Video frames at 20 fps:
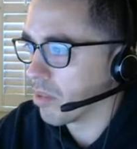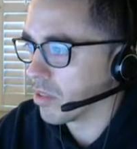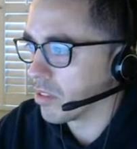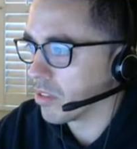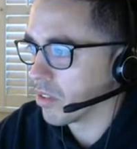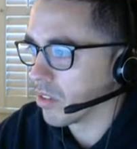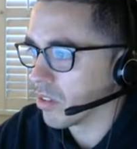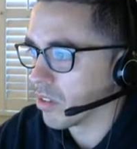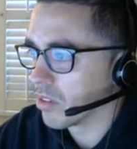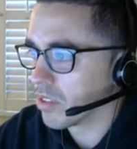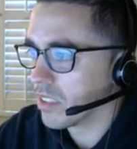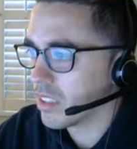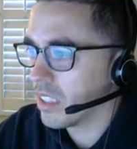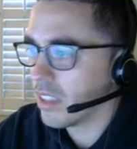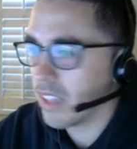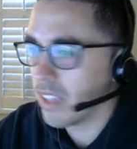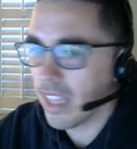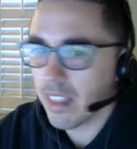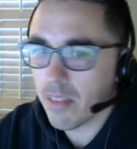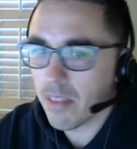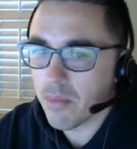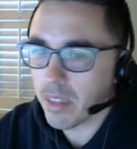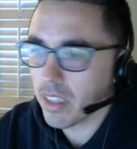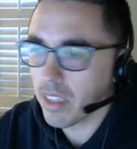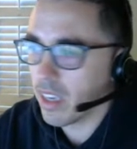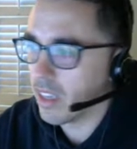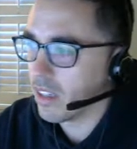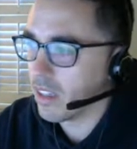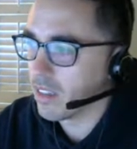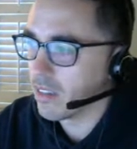So you'll see Nathan
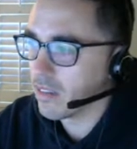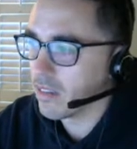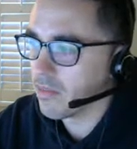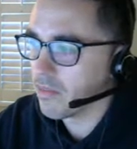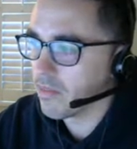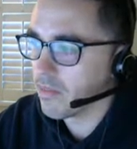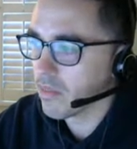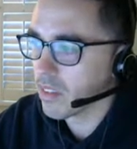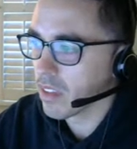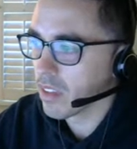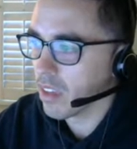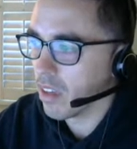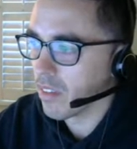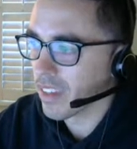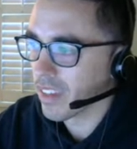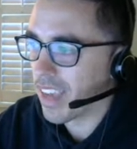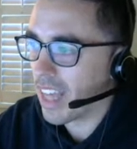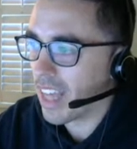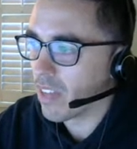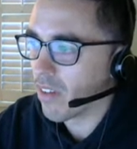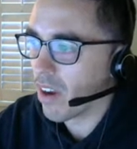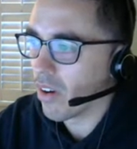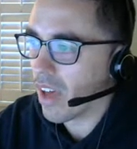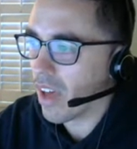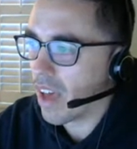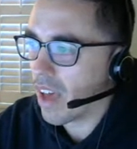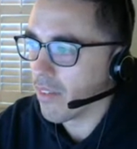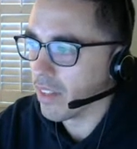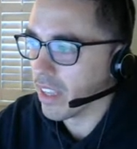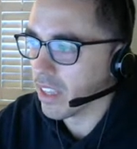MacKinnon of the Colorado
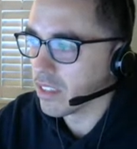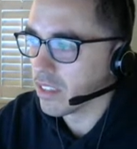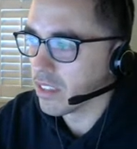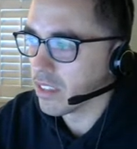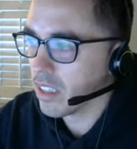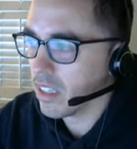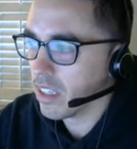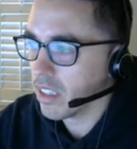Avalanche.